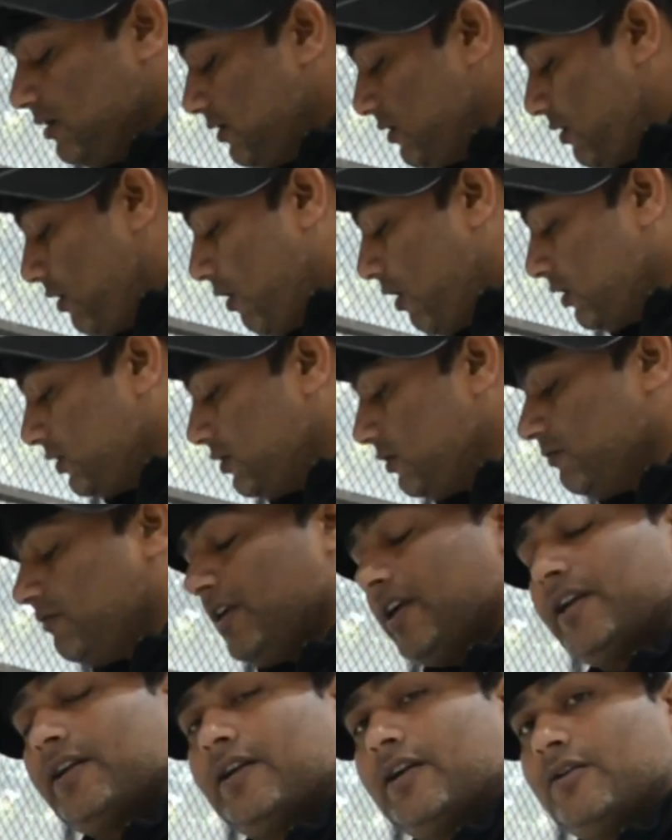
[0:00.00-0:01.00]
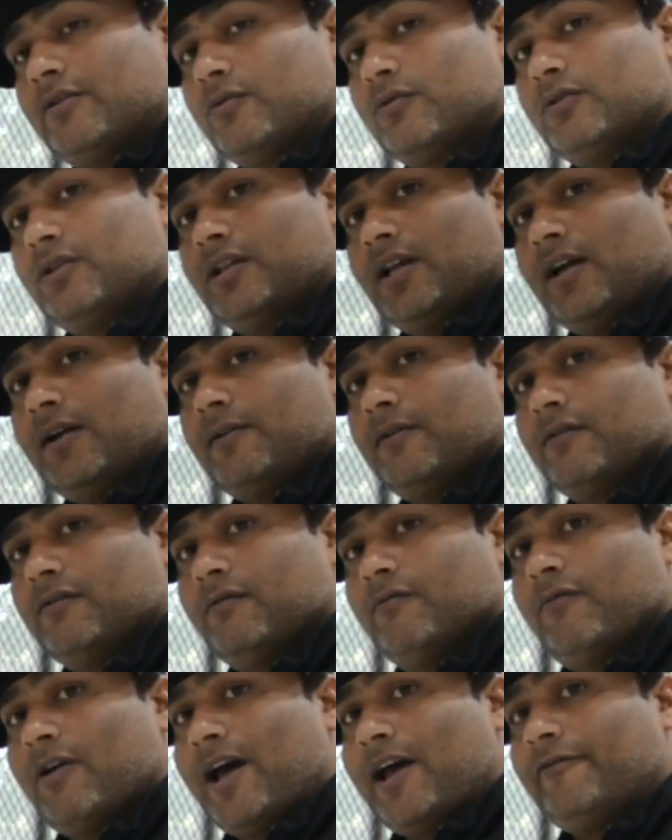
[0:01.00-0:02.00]
Also we can control the
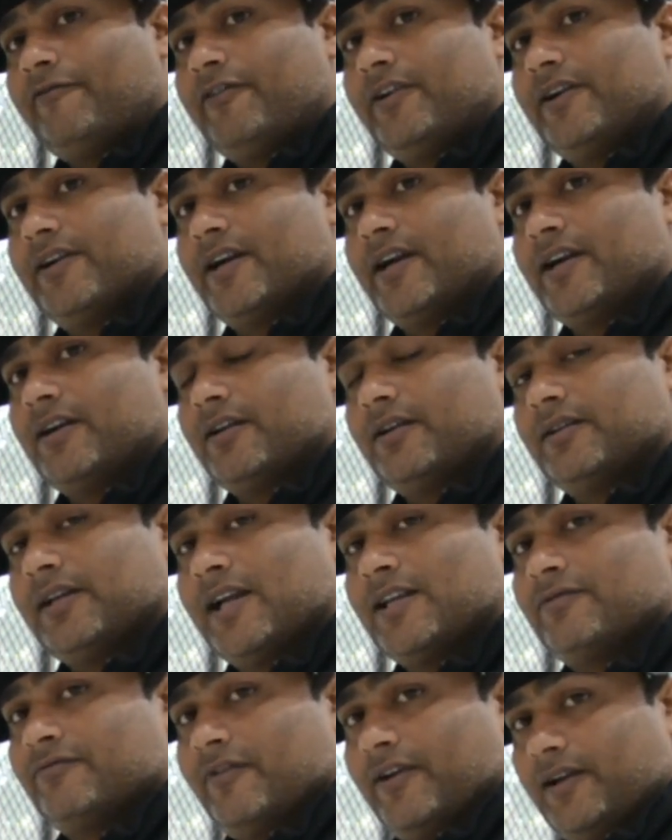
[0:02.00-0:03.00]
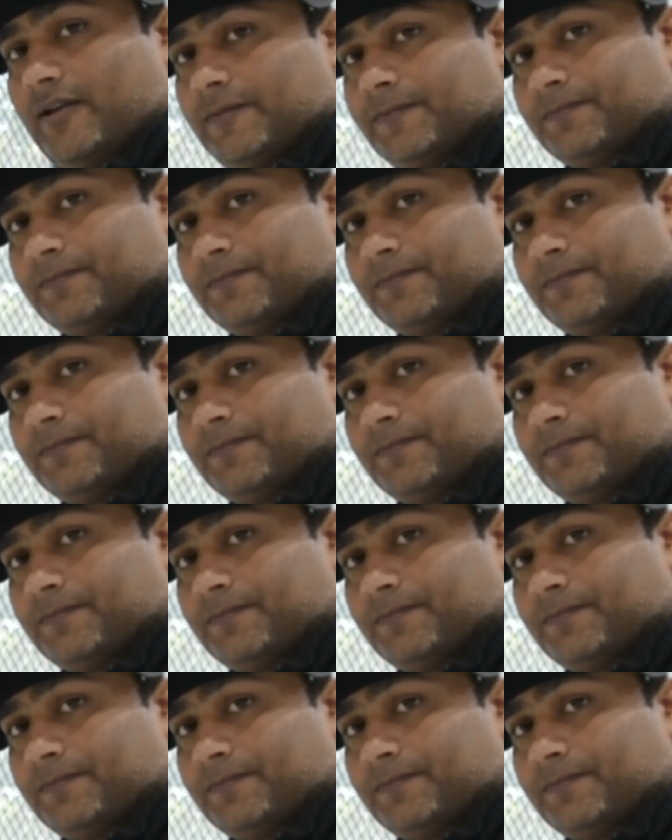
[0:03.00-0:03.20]
wire feed rate as well.